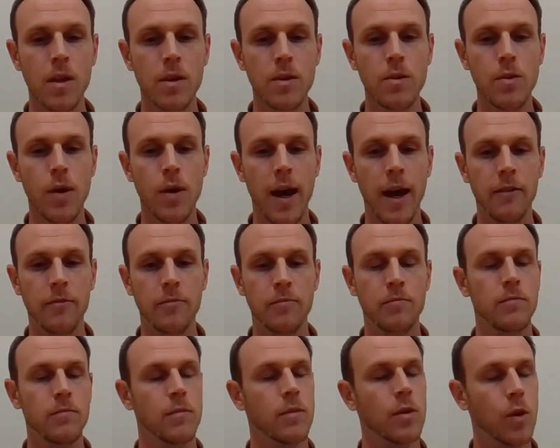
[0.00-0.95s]
you have
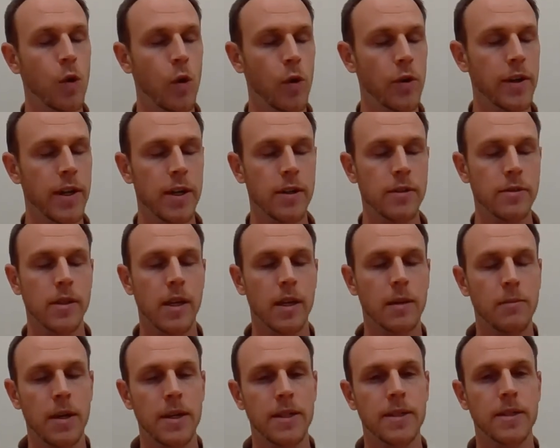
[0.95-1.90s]
coordinators
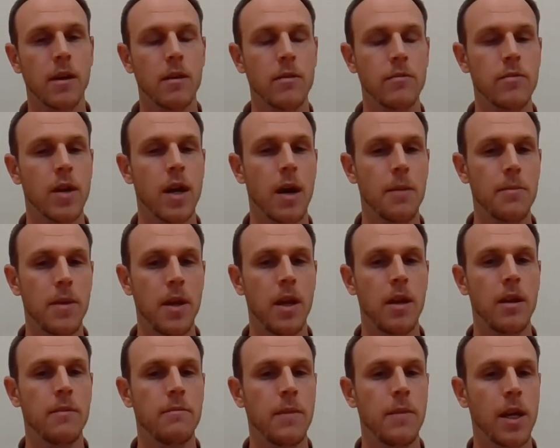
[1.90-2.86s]
like myself who come
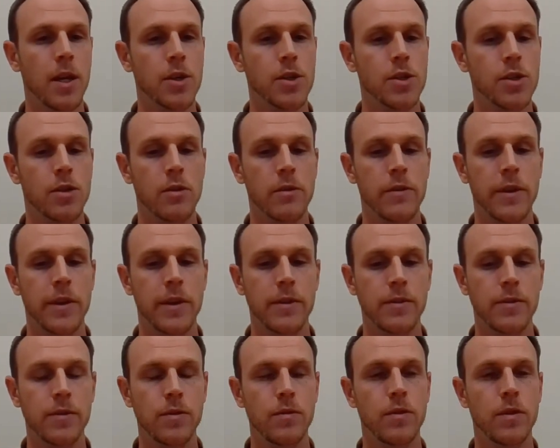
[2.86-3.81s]
in and make sure that
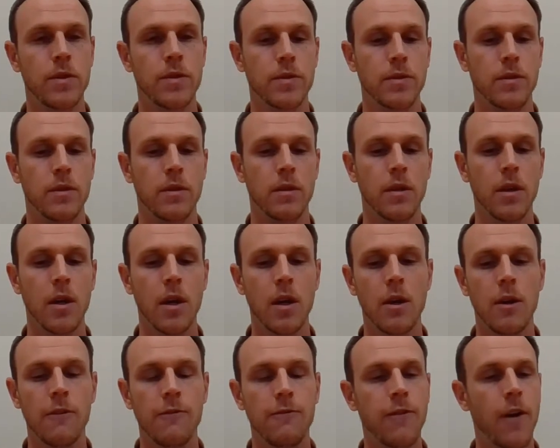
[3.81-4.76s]
students are
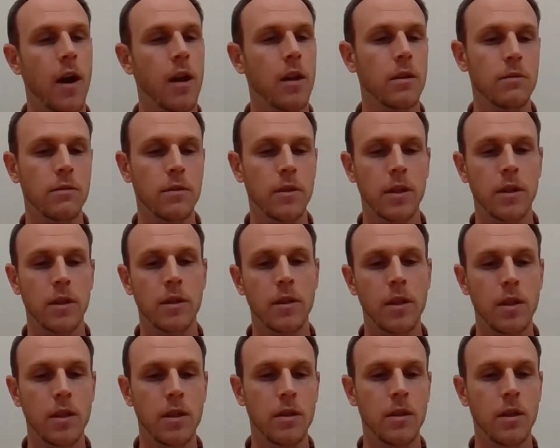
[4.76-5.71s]
following
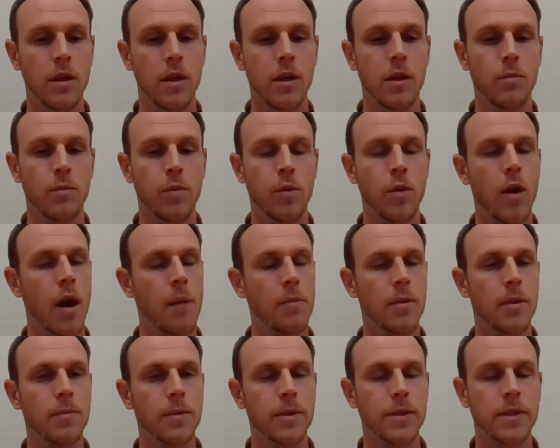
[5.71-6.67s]
the
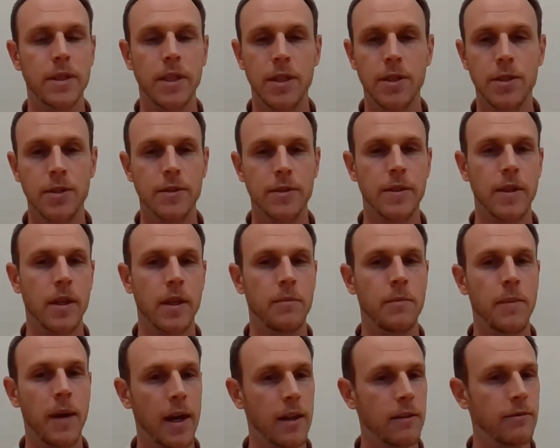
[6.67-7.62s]
proper procedures that
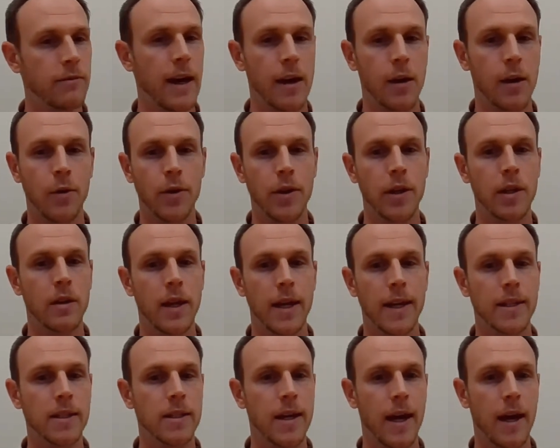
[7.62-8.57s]
math faculty
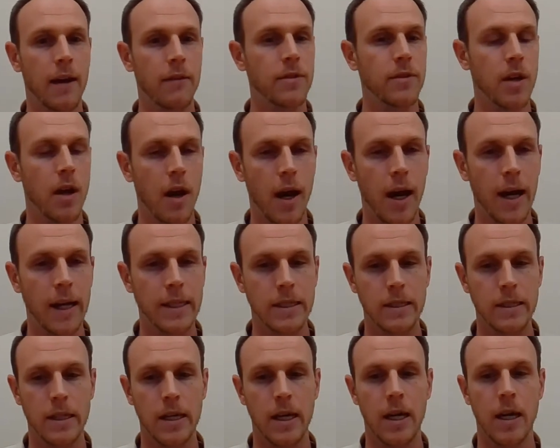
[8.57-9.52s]
like to have taught,